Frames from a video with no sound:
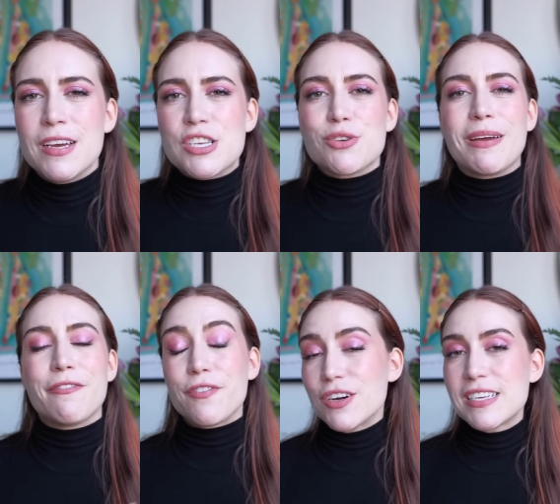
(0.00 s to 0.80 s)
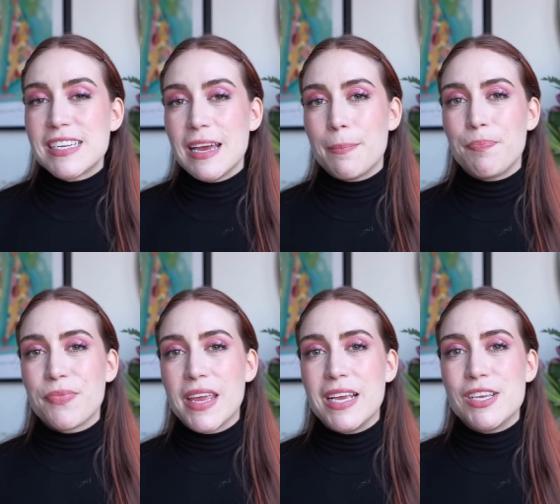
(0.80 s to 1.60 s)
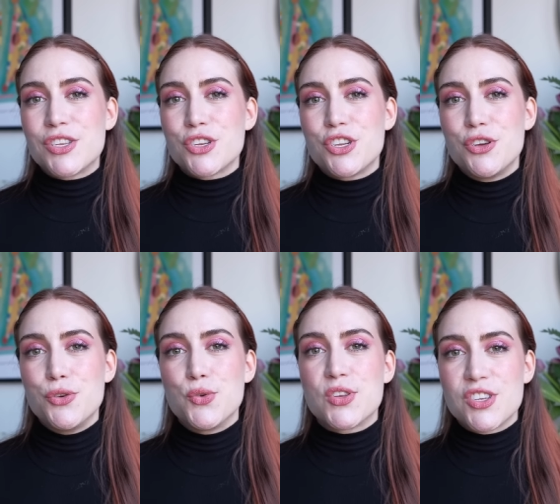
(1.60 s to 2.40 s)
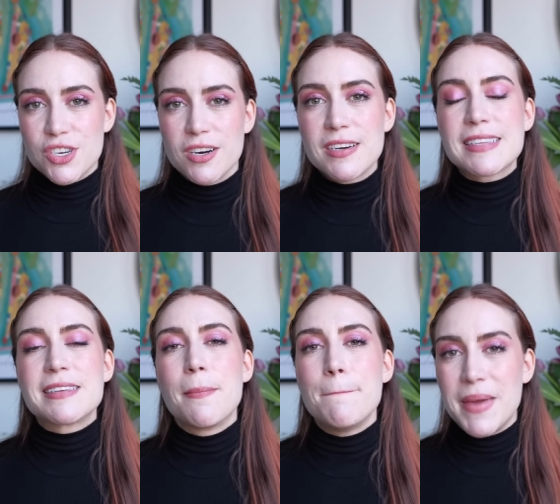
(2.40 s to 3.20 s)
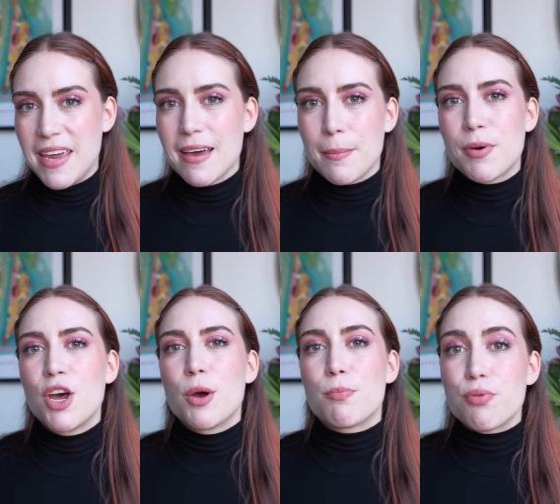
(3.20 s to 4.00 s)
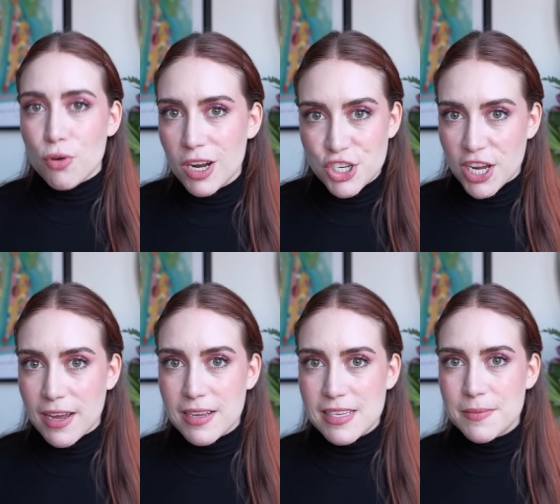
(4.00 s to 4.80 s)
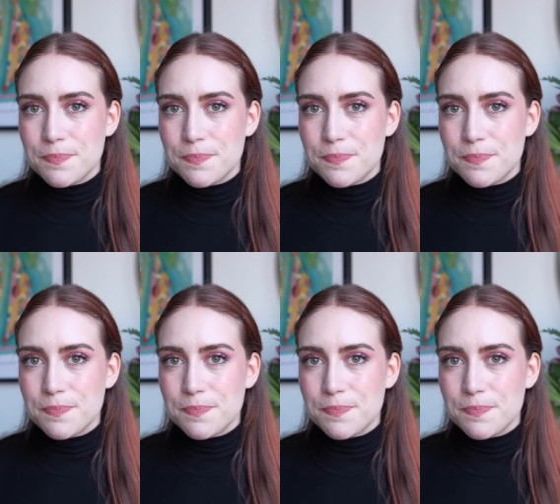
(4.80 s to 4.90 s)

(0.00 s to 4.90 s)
So, my first tip is to start some makeup projects.